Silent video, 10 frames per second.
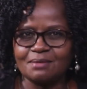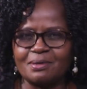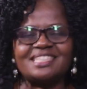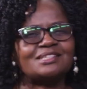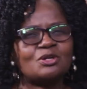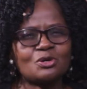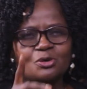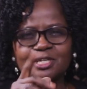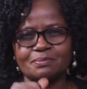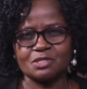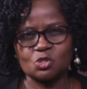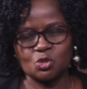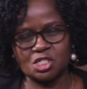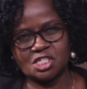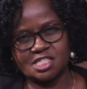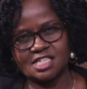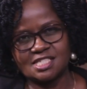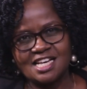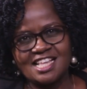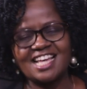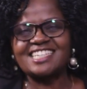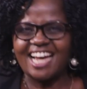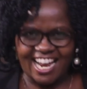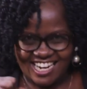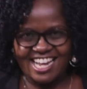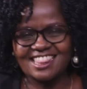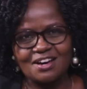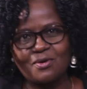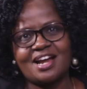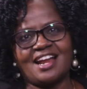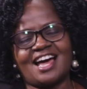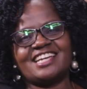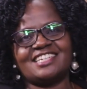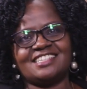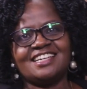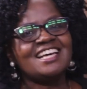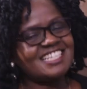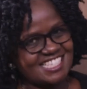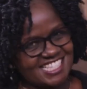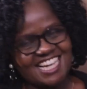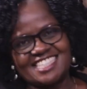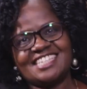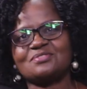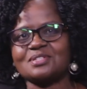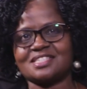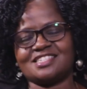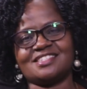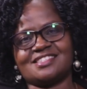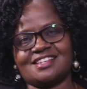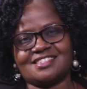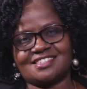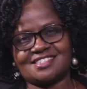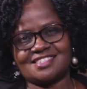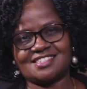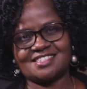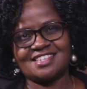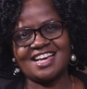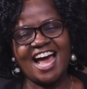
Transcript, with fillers: But glory be to Jesus. Amen. That another one again yeah. started with Jesus. Amen.